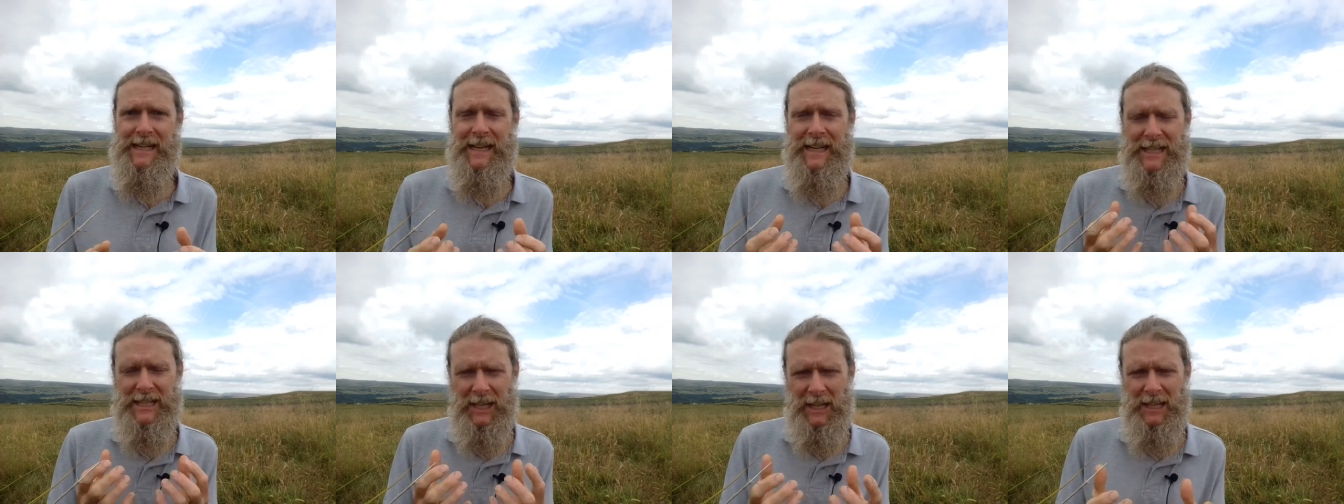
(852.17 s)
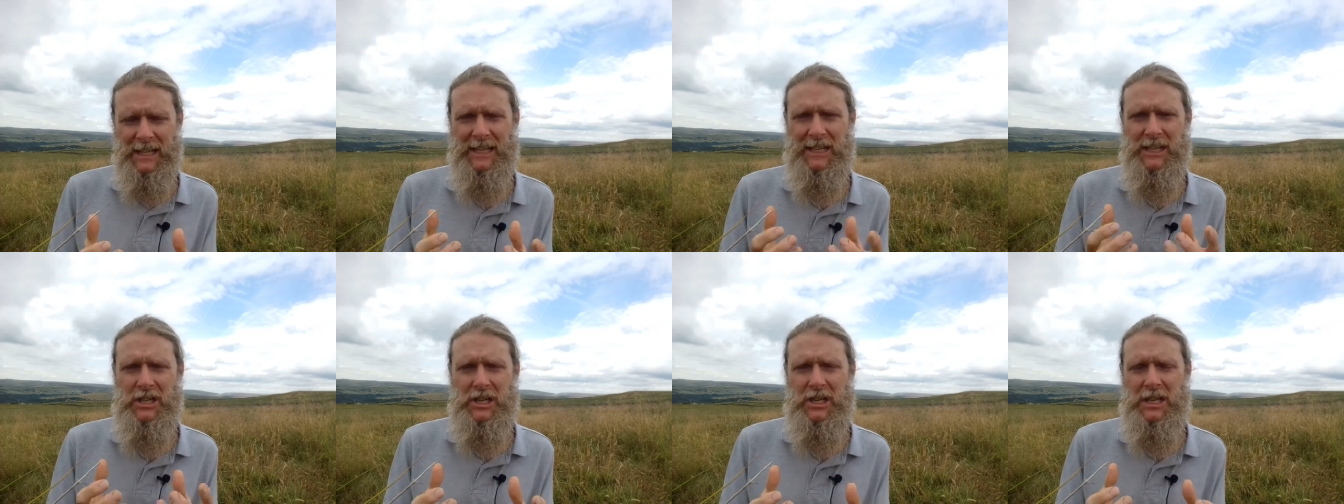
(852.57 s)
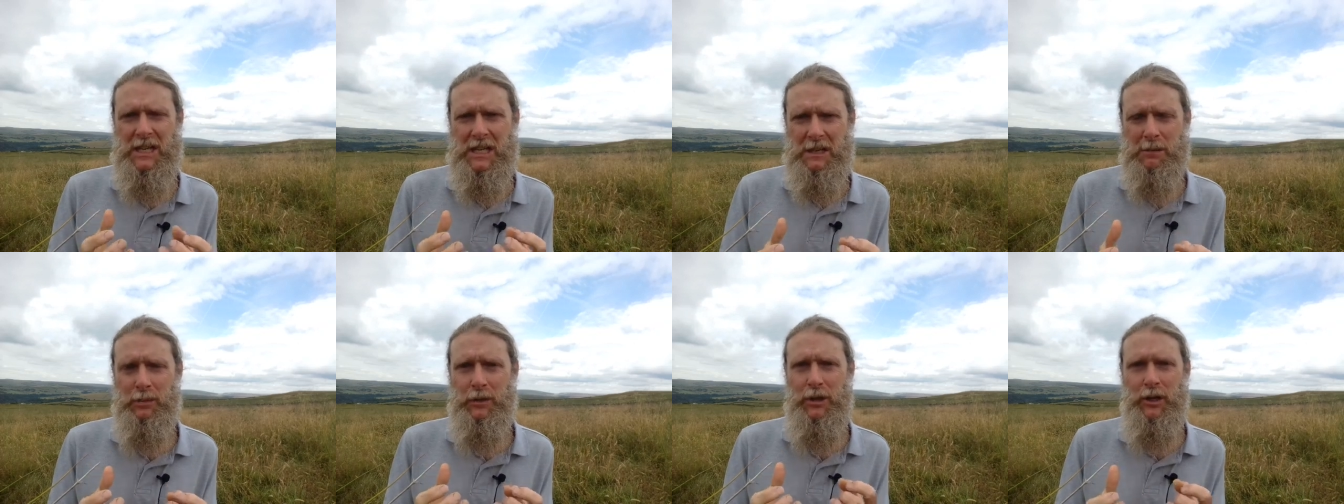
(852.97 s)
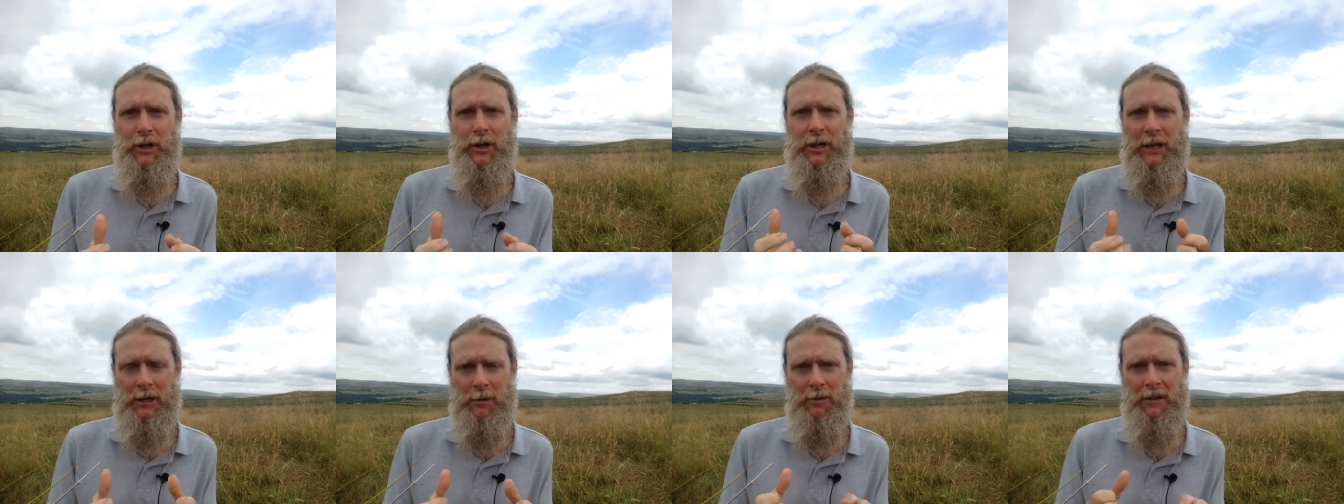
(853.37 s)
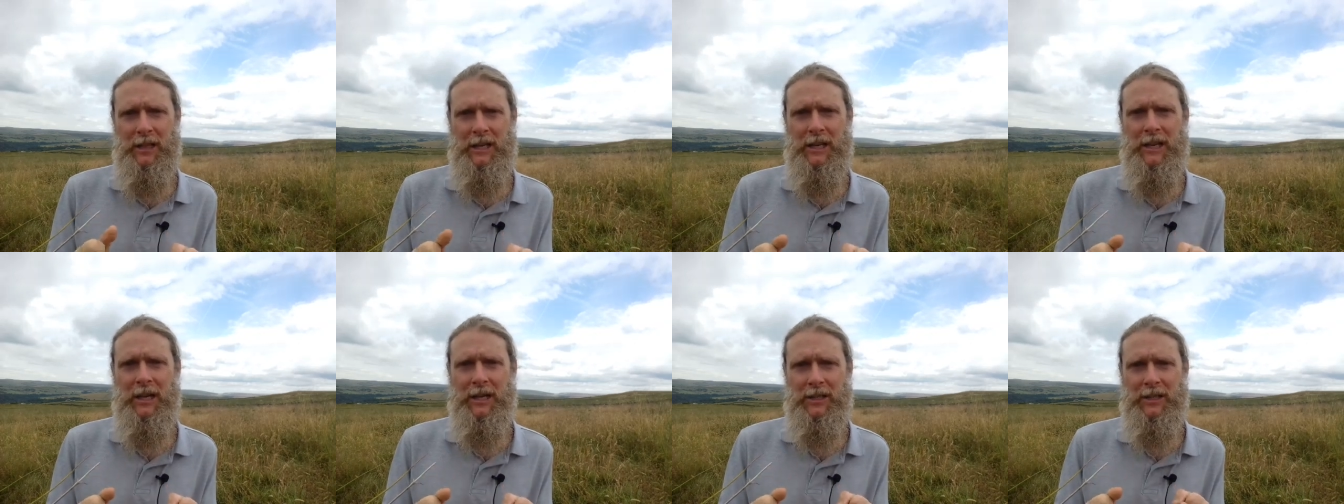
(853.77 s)
It's like this deep yearning
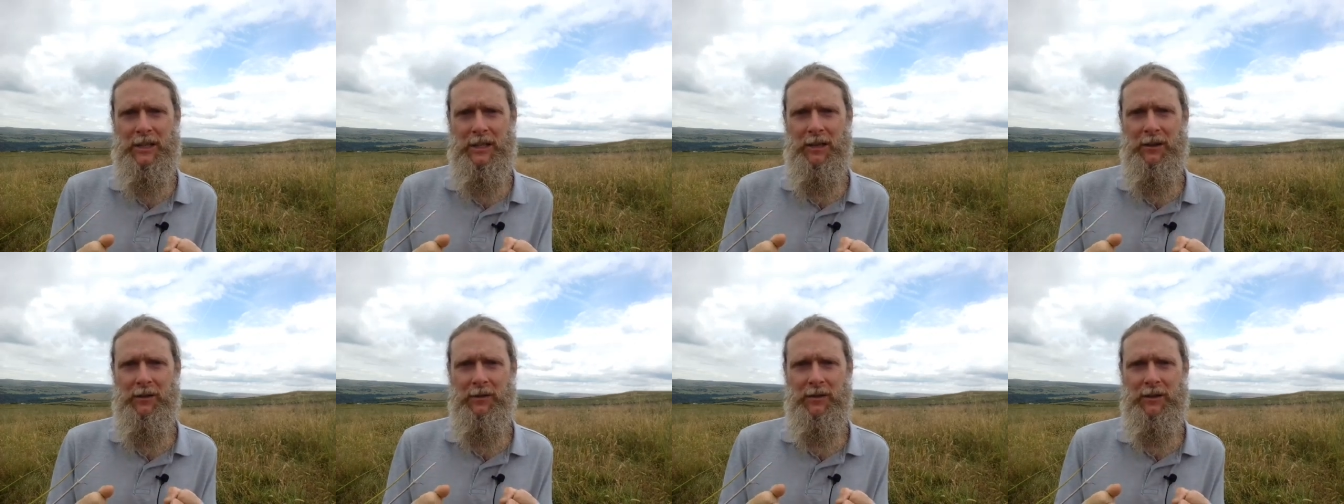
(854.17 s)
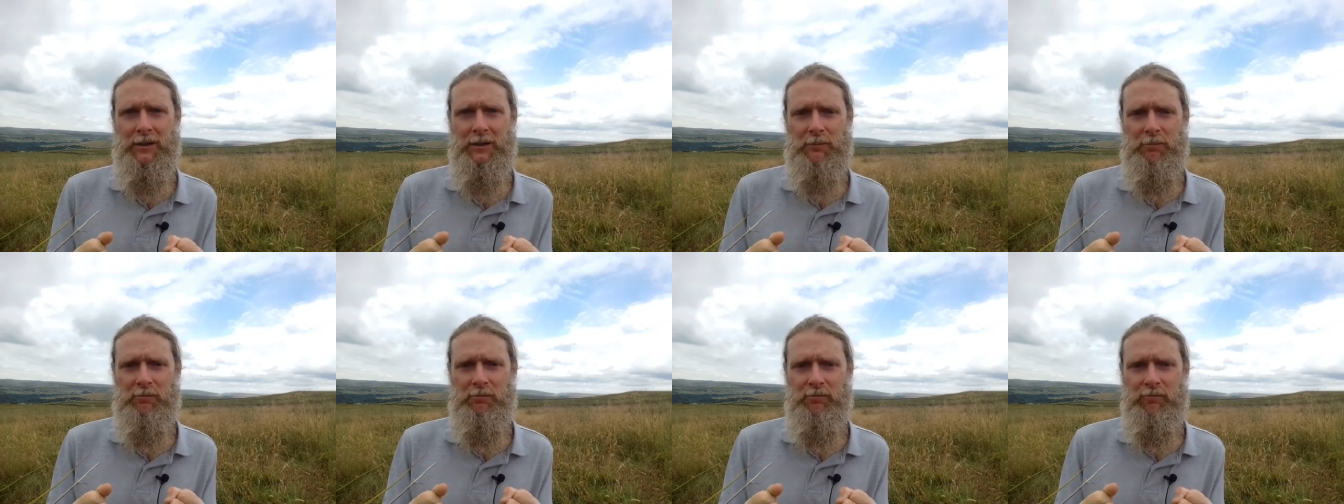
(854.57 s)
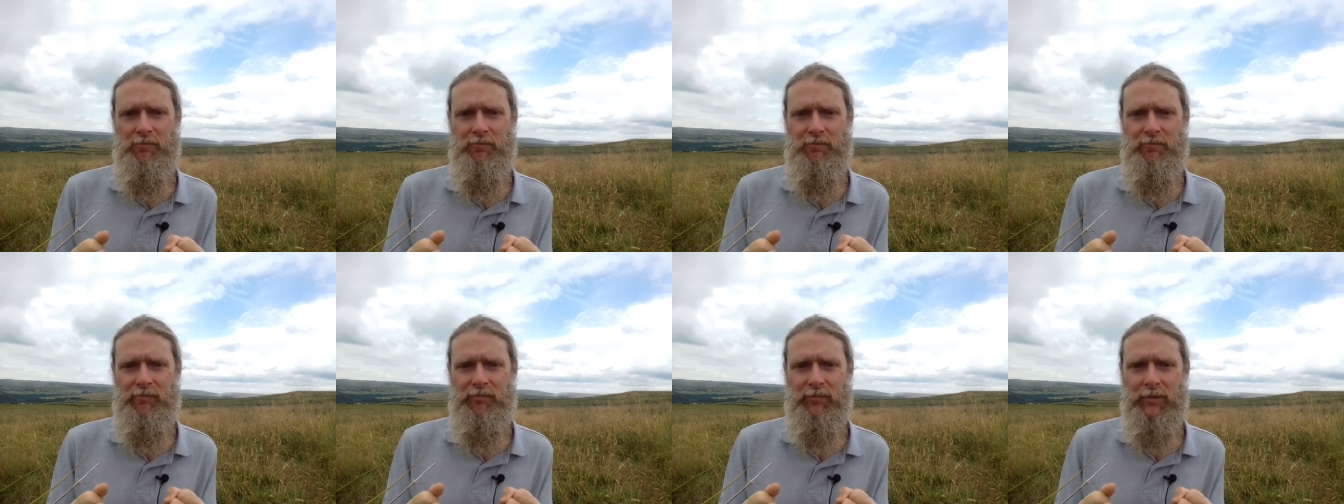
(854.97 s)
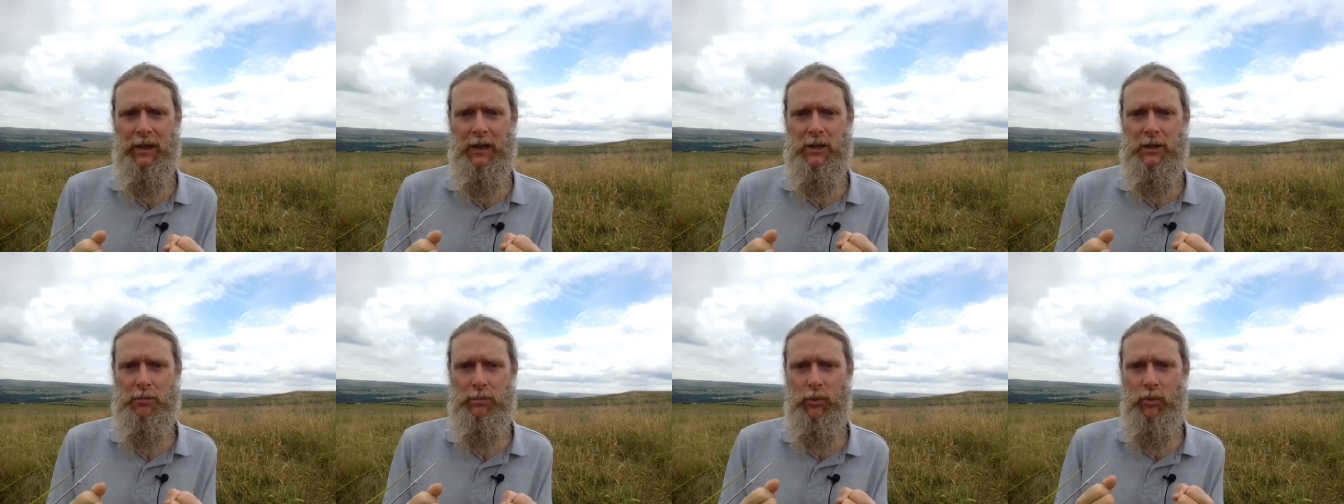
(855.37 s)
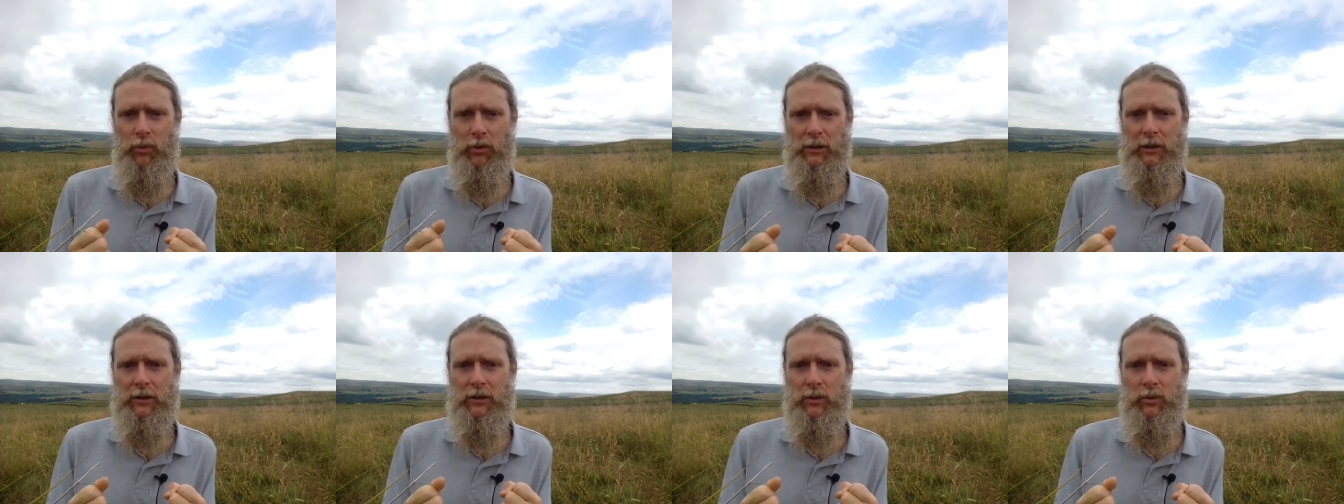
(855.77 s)
within ourselves as
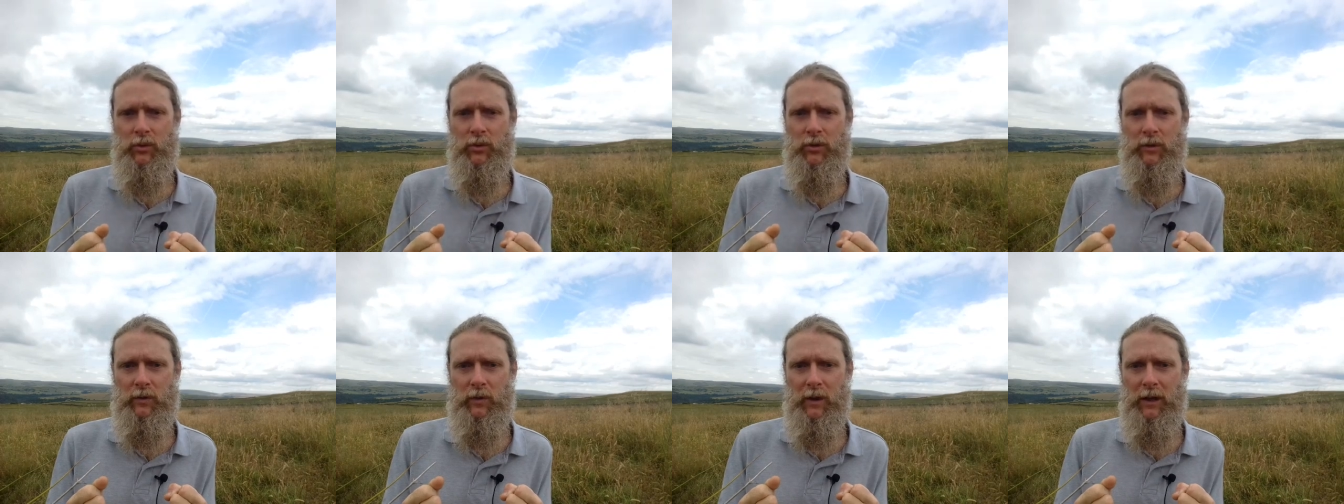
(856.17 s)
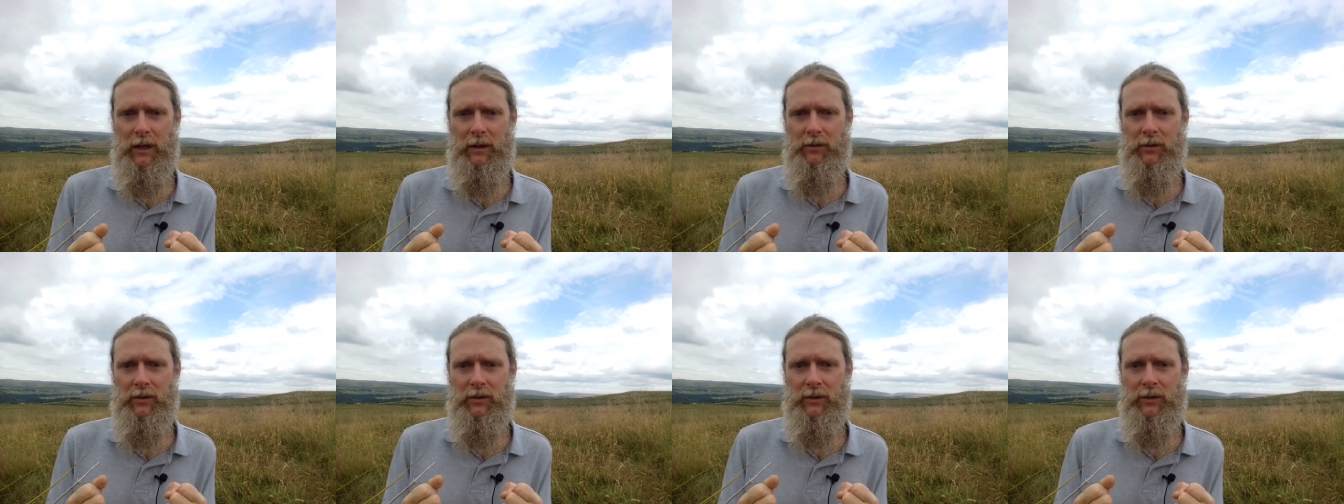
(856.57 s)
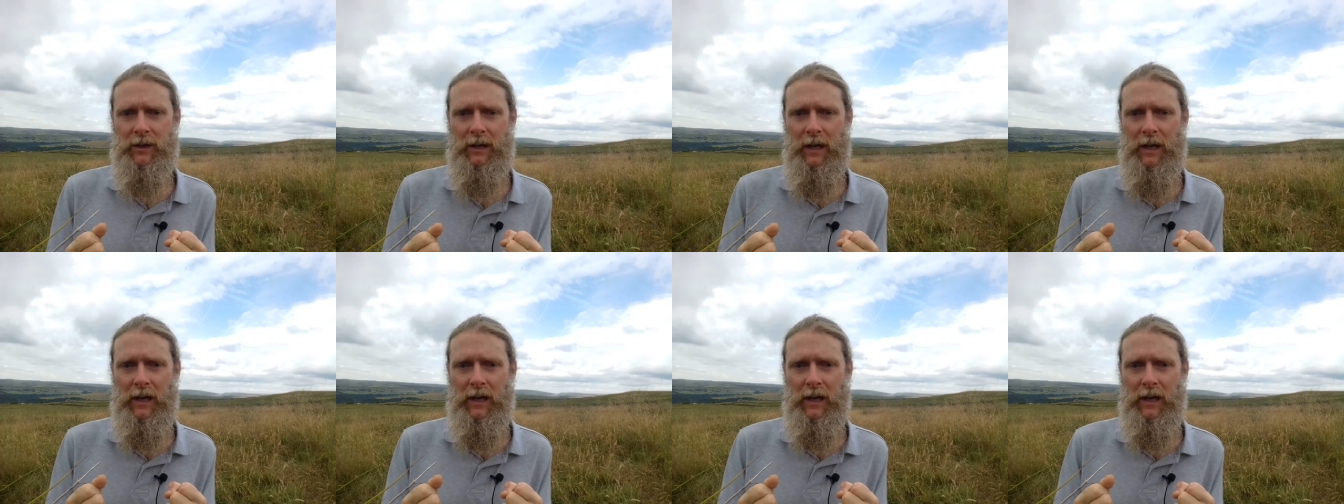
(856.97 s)
boarding school survivors.